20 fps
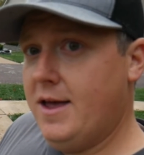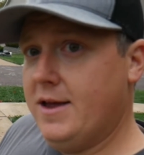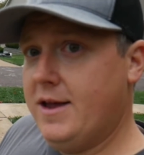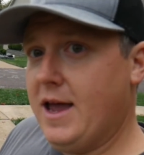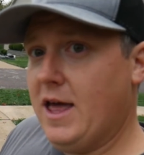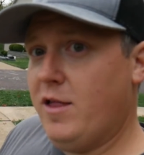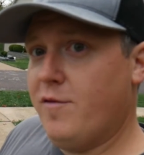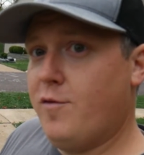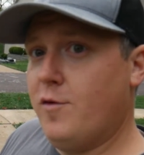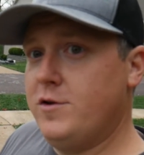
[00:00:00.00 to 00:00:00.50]

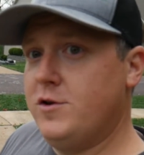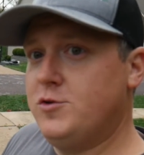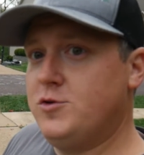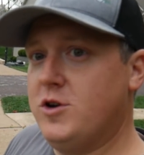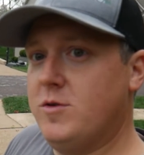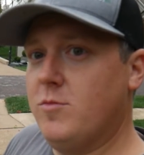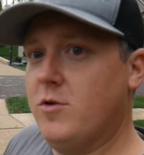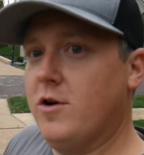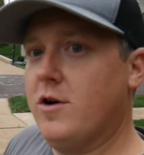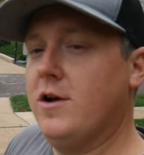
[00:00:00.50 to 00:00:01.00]
California
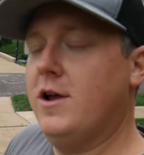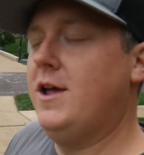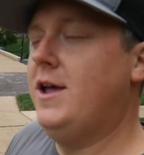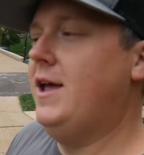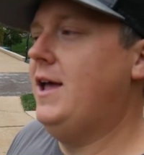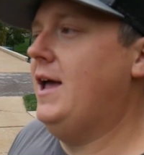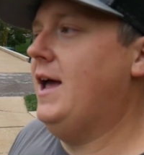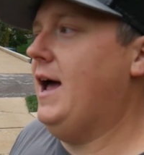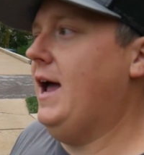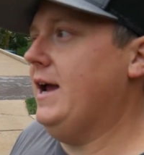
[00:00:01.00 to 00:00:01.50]
Trimmer
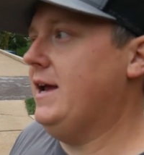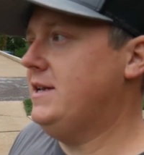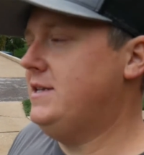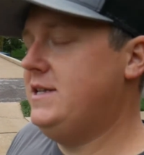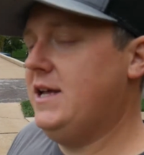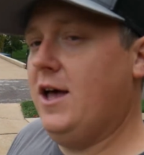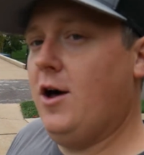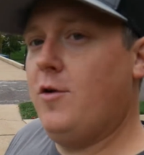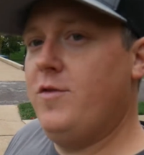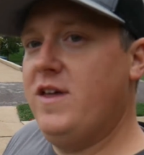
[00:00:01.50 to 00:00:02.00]
I can
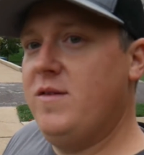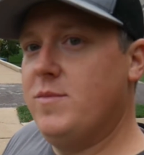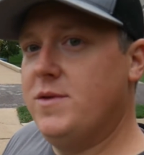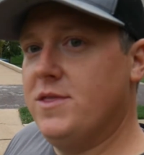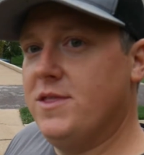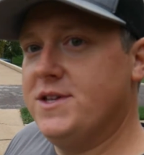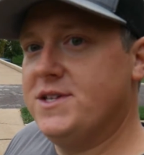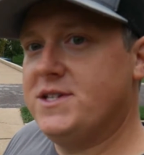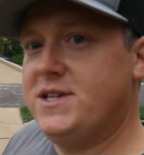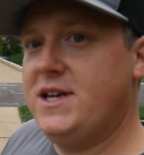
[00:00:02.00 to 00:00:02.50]
tell they've
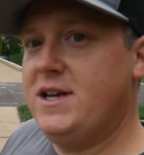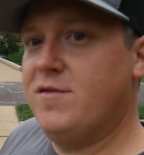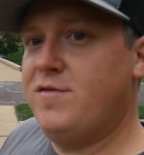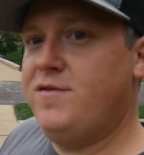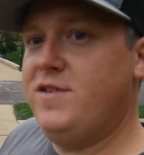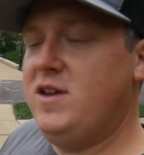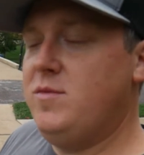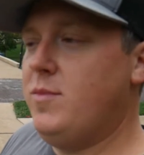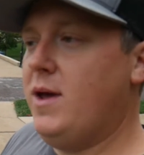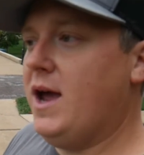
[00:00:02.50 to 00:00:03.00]
been listening to
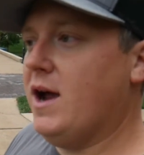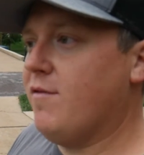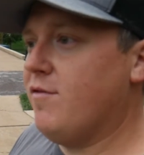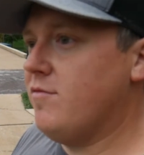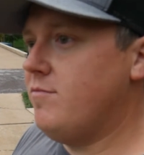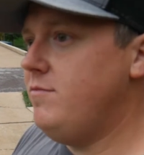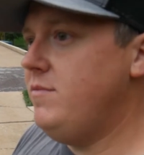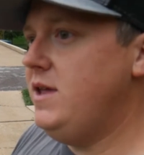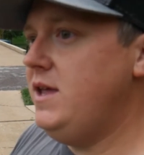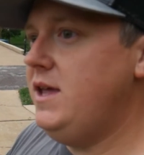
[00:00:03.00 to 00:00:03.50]
feedback
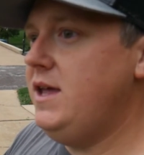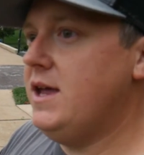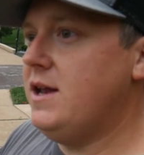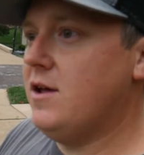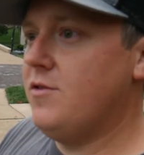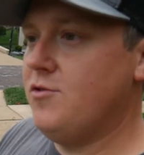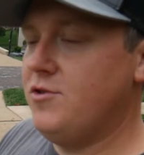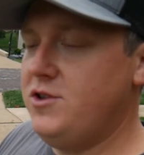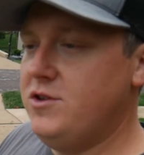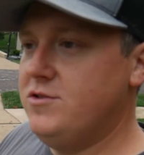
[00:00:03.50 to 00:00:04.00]
from me and
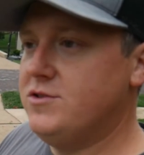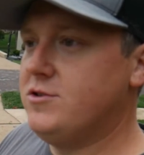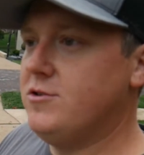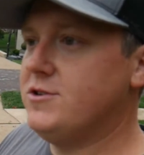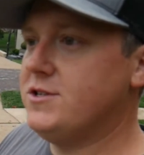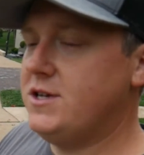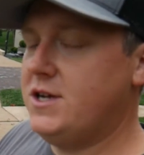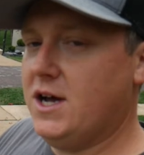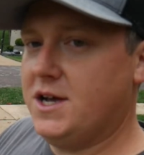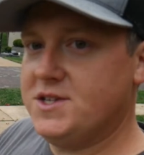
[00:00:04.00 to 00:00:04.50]
other
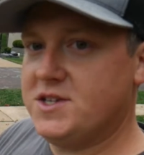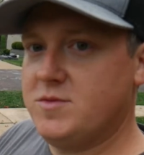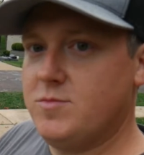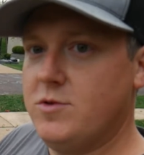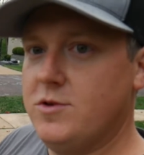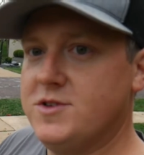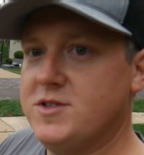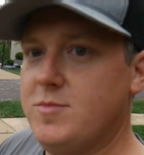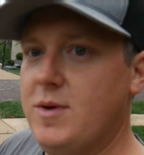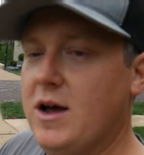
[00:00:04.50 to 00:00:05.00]
users and
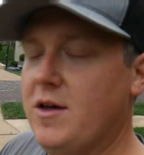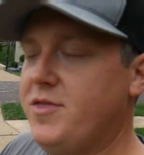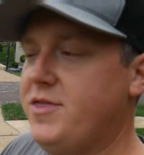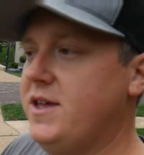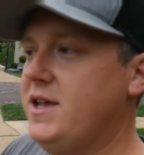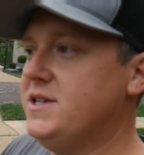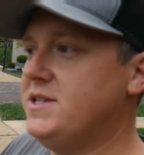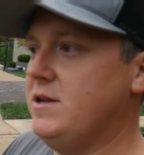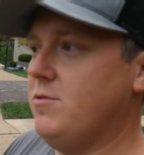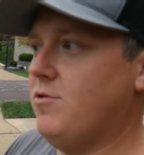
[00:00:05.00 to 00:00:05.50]
customers about
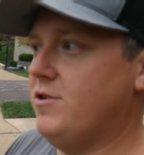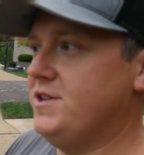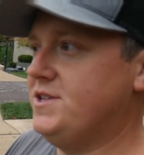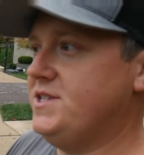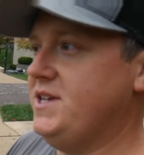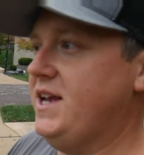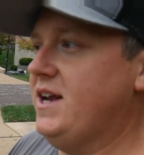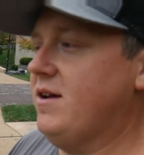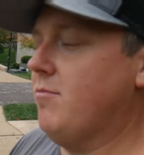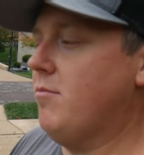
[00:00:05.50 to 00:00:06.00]
things they want to
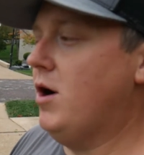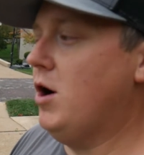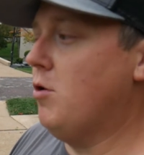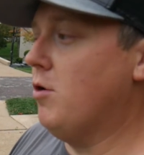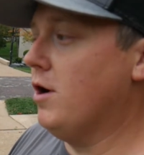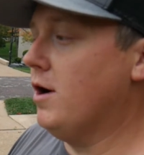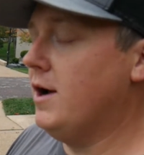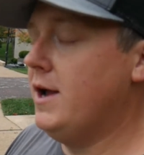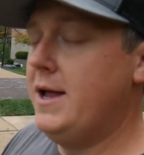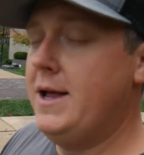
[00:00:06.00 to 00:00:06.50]
see in a
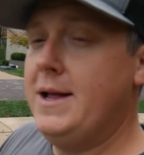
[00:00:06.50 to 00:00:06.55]
mower,